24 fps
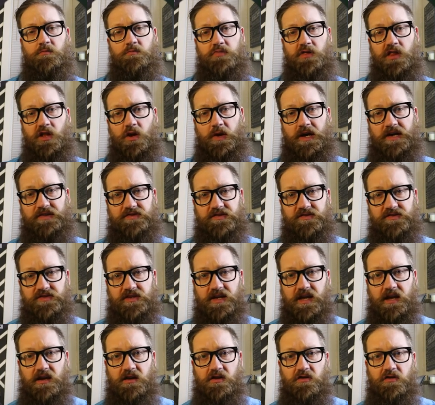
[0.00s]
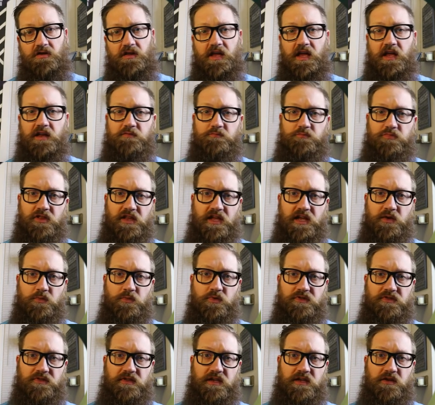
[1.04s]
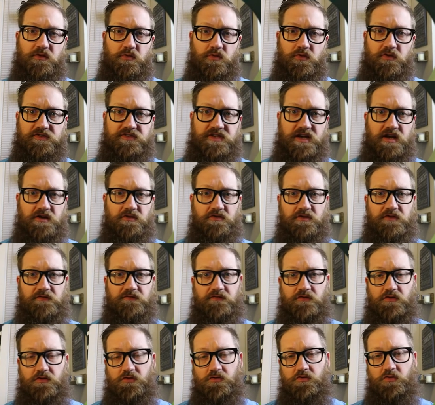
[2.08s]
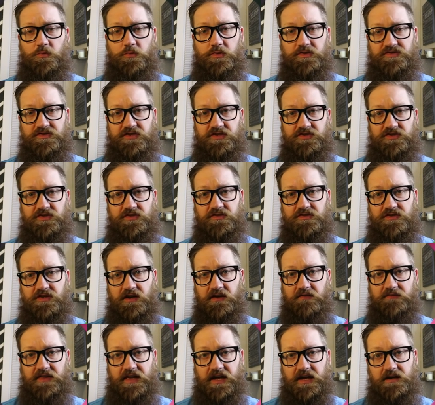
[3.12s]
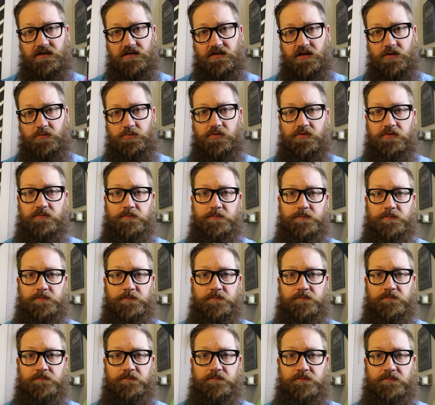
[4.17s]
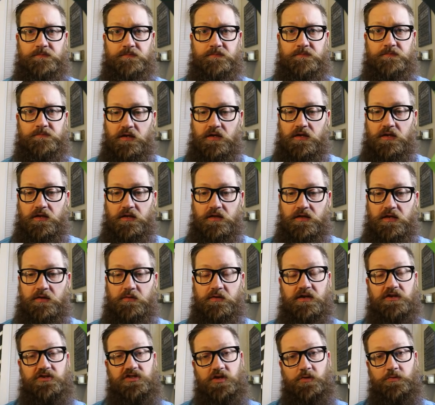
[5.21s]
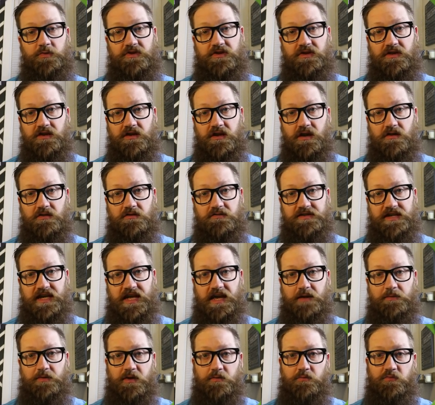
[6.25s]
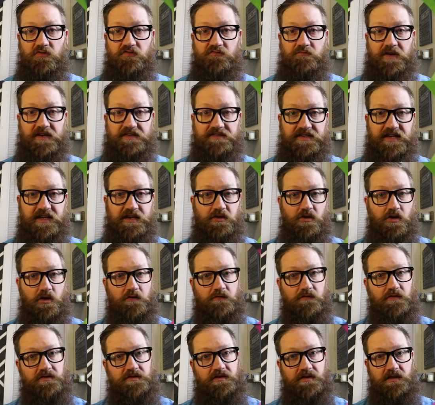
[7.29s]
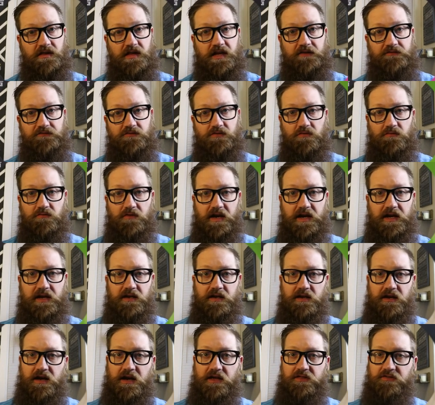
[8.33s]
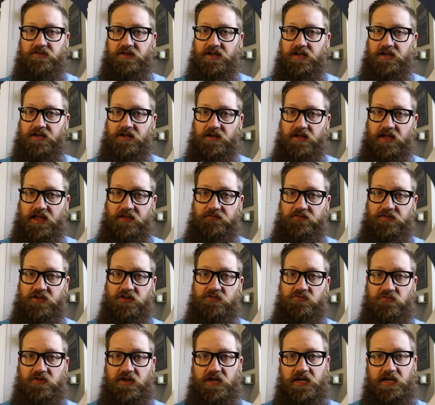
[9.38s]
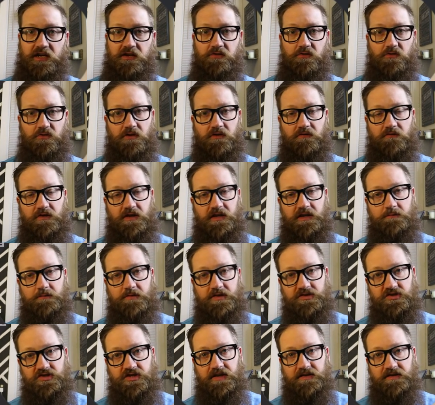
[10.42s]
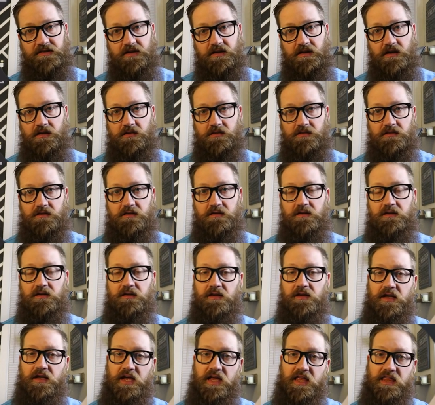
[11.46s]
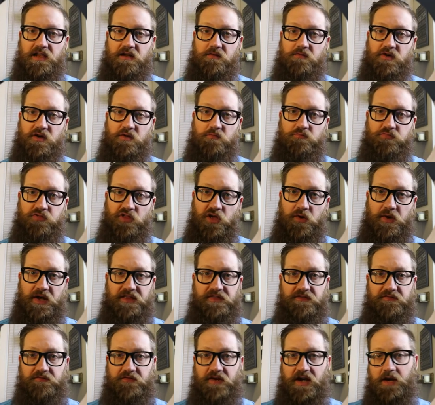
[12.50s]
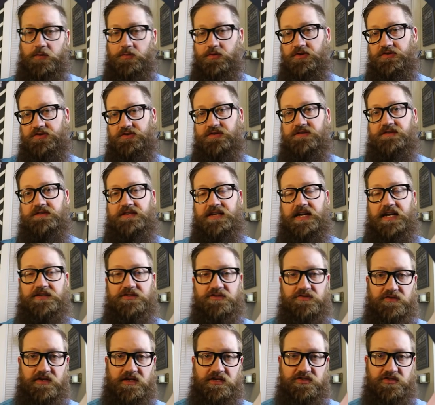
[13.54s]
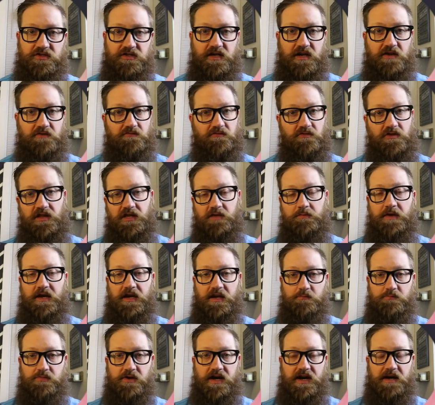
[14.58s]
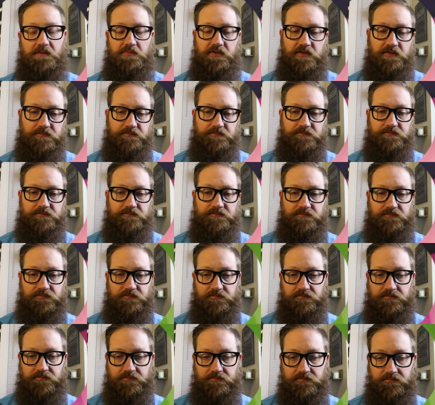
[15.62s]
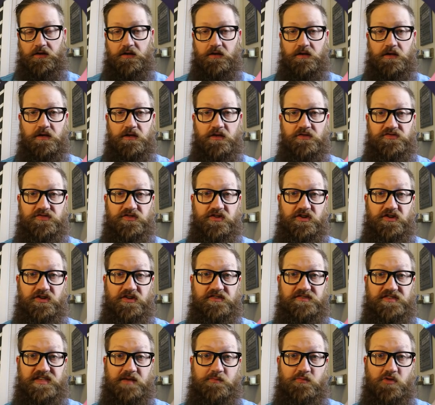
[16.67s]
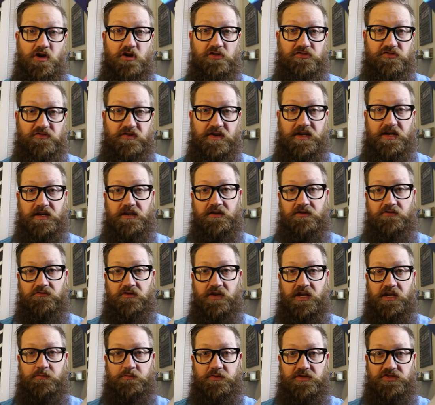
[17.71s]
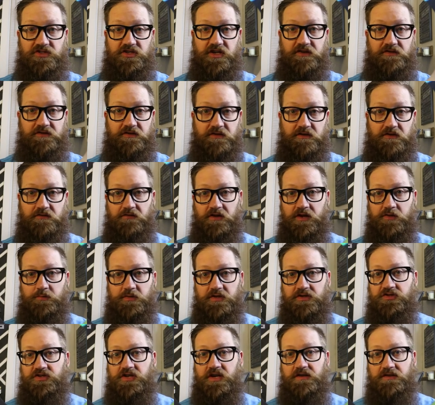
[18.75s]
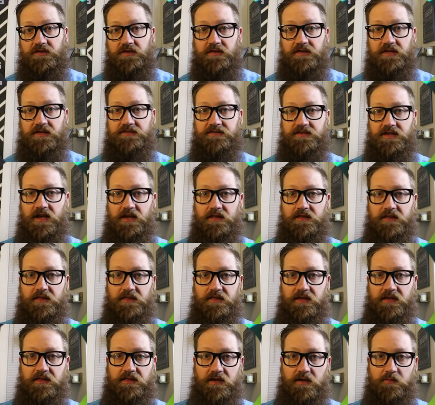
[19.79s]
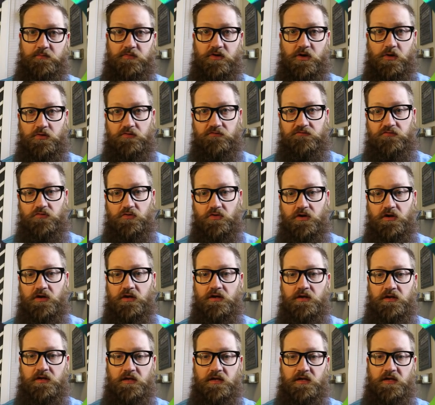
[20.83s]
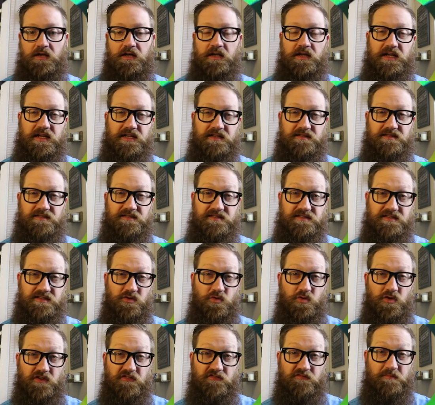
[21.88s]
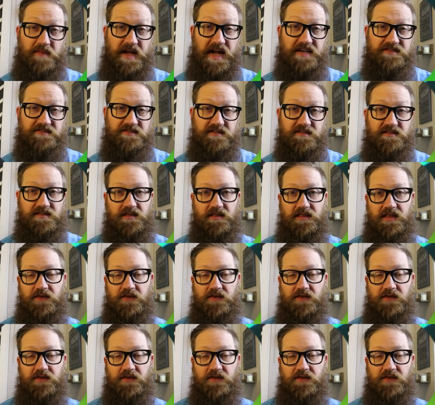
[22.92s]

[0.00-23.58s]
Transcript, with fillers: blow out the scale, and play with the horizontal and vertical positions of that clip then I'm going to jump into the color tab and move my tint over to the left or right, either getting a heavy green or a really magenta color. And then I'm going to blow out the vibrance and saturation and really make it pop. So here you can see I'm alternating green, magenta, green, magenta. That's kind of the thing that I'm going for. It sort of matches the